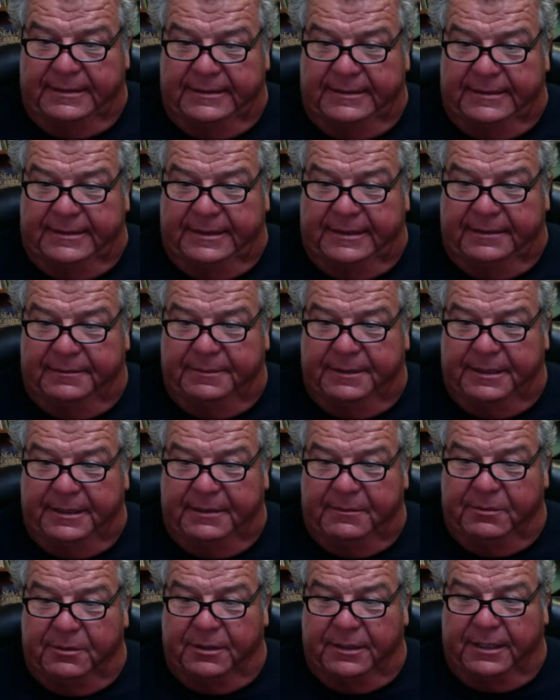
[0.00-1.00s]
Tim, any
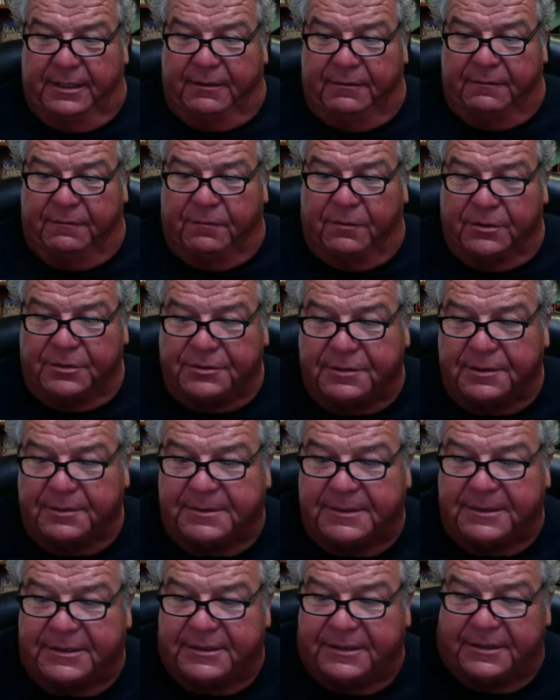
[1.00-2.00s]
more Gale Force
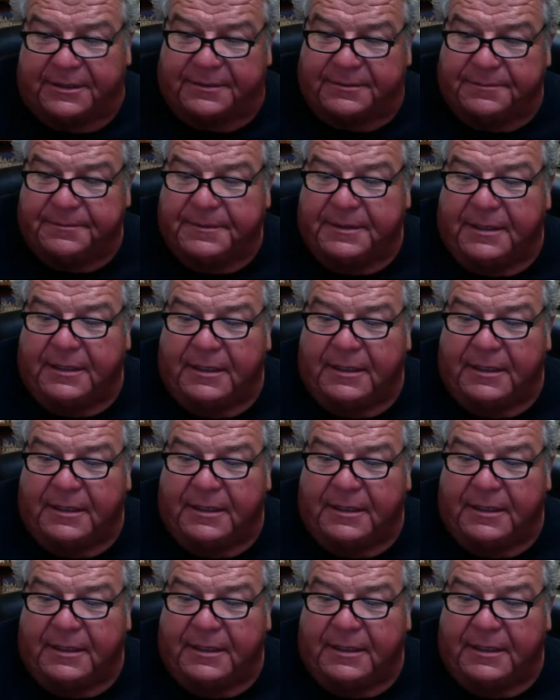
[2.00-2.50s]
trips this year?